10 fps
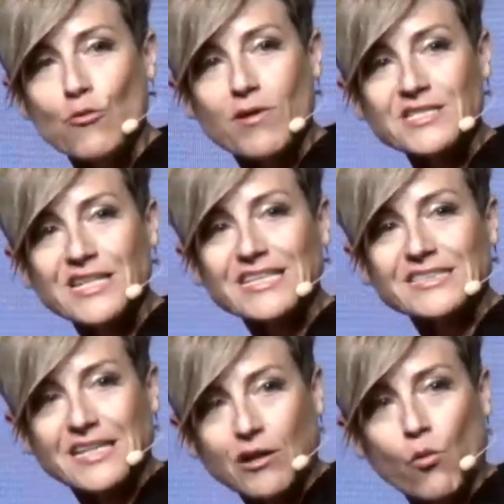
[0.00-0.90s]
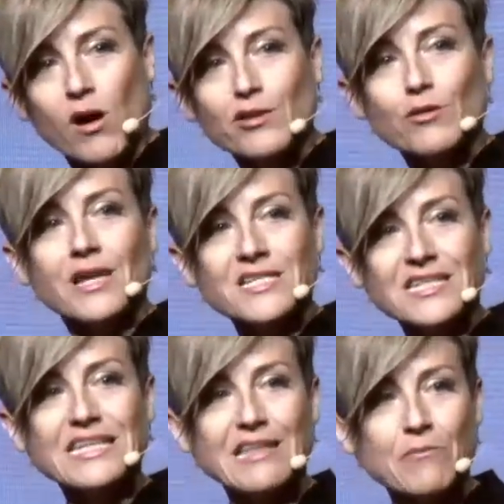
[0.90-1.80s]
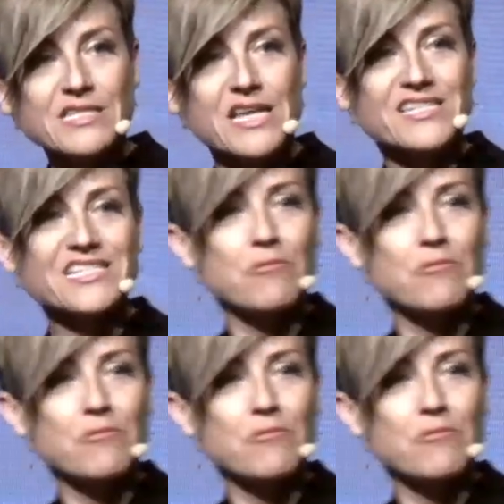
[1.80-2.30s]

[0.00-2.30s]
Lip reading: va a ser este el cuadro de la siguiente mesa si se va a